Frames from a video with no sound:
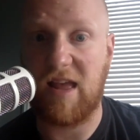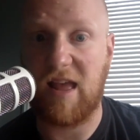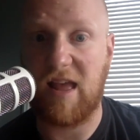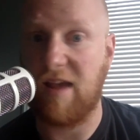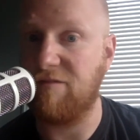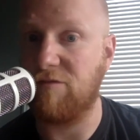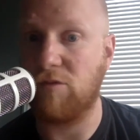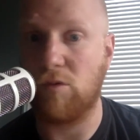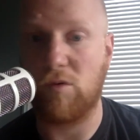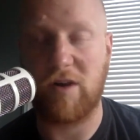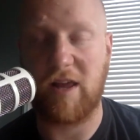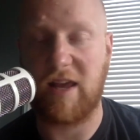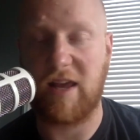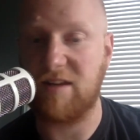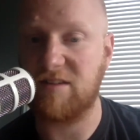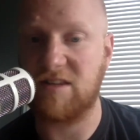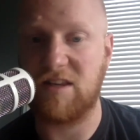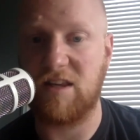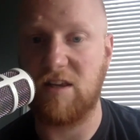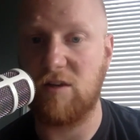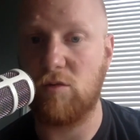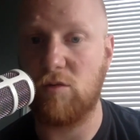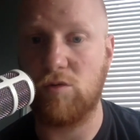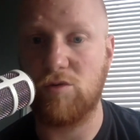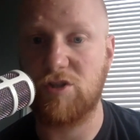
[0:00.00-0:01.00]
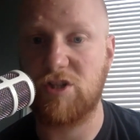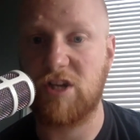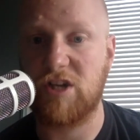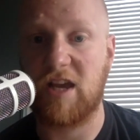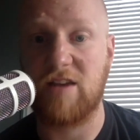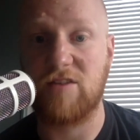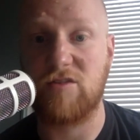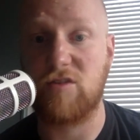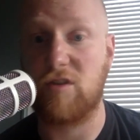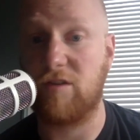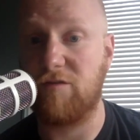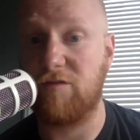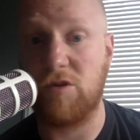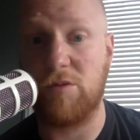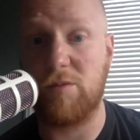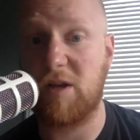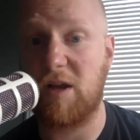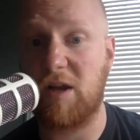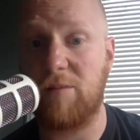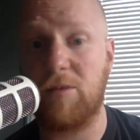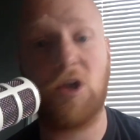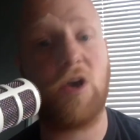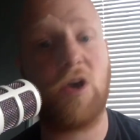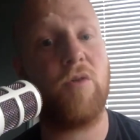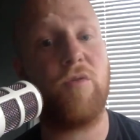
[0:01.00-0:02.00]
Everyone has an equal share, so if you
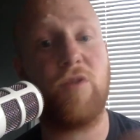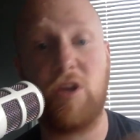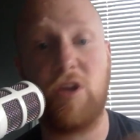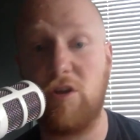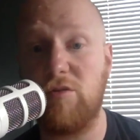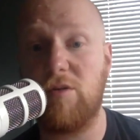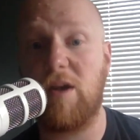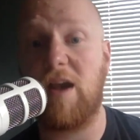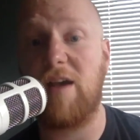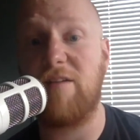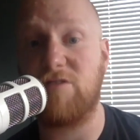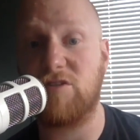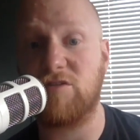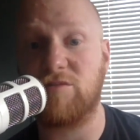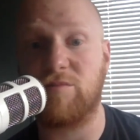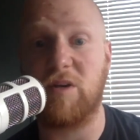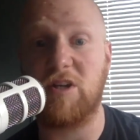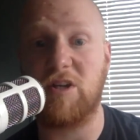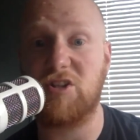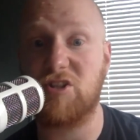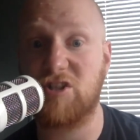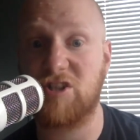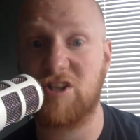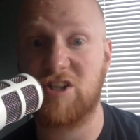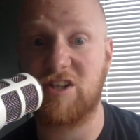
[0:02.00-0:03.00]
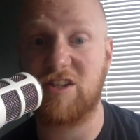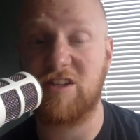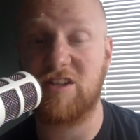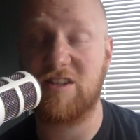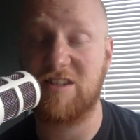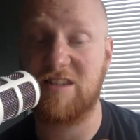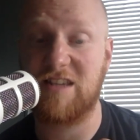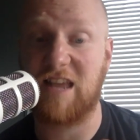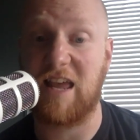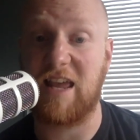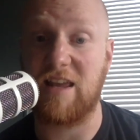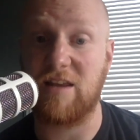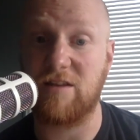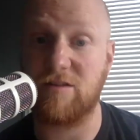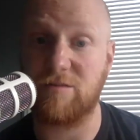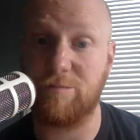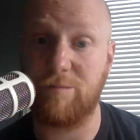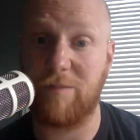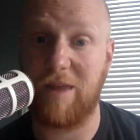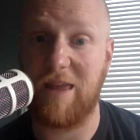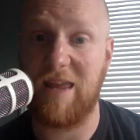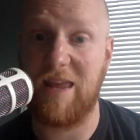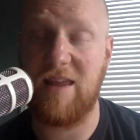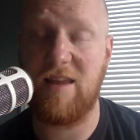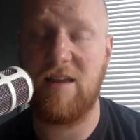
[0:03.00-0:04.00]
become an owner, you have as much say as
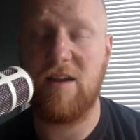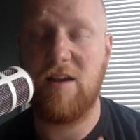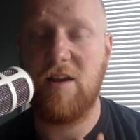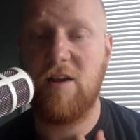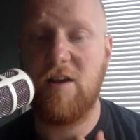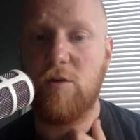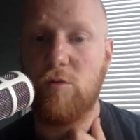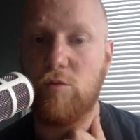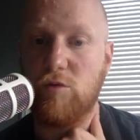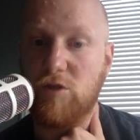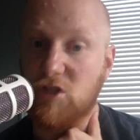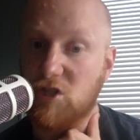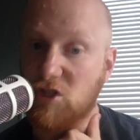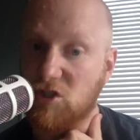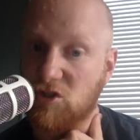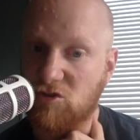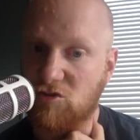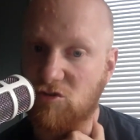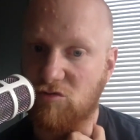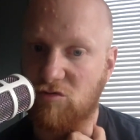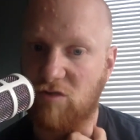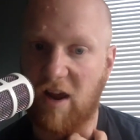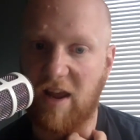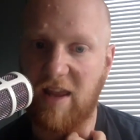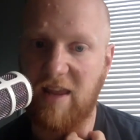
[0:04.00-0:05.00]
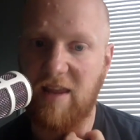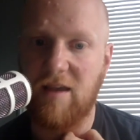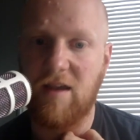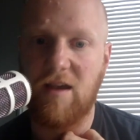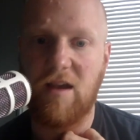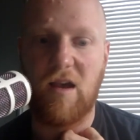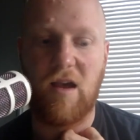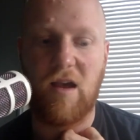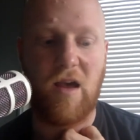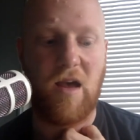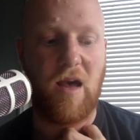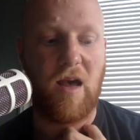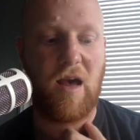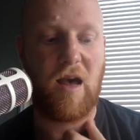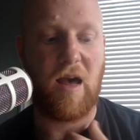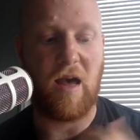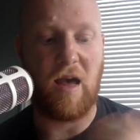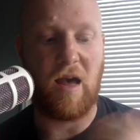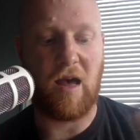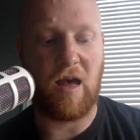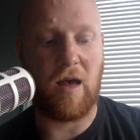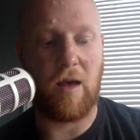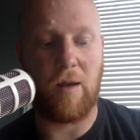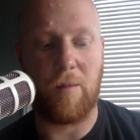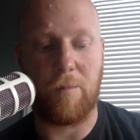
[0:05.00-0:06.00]
me, which is great,
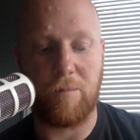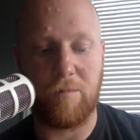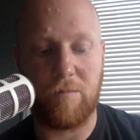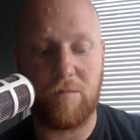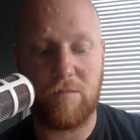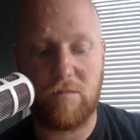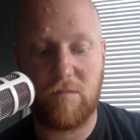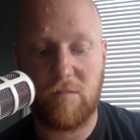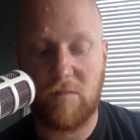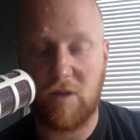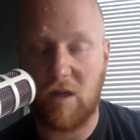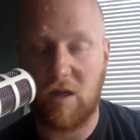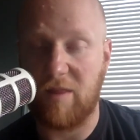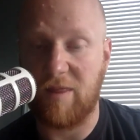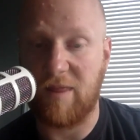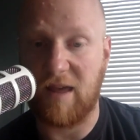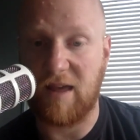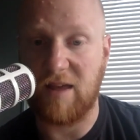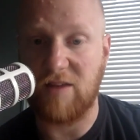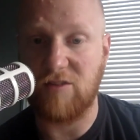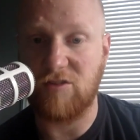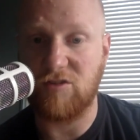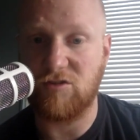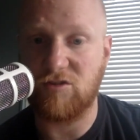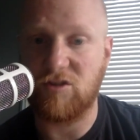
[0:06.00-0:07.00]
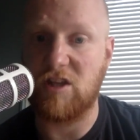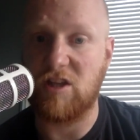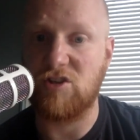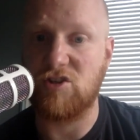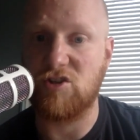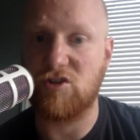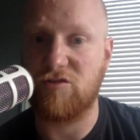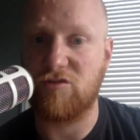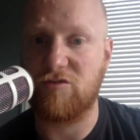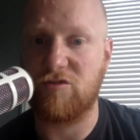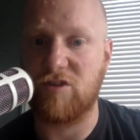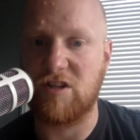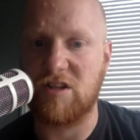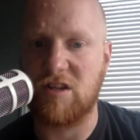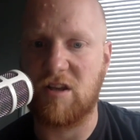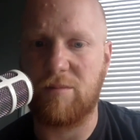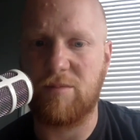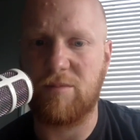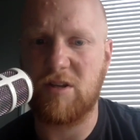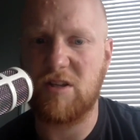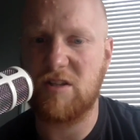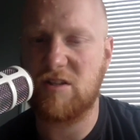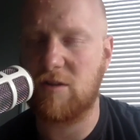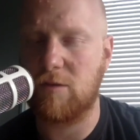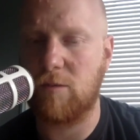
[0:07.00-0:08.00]
and that then just frees
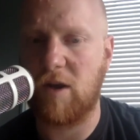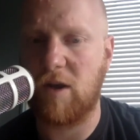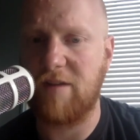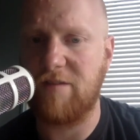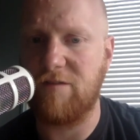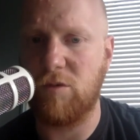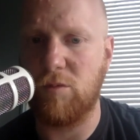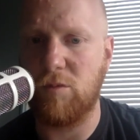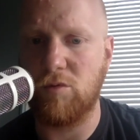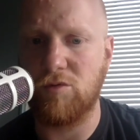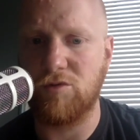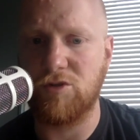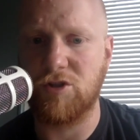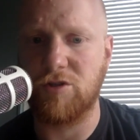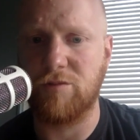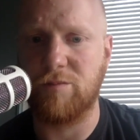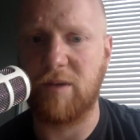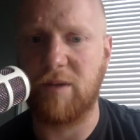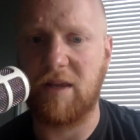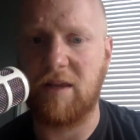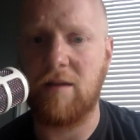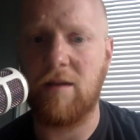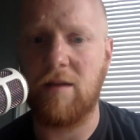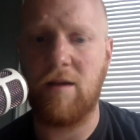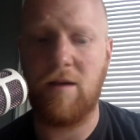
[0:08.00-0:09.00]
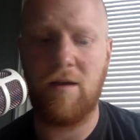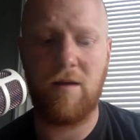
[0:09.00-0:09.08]
up, and it's the way football should be.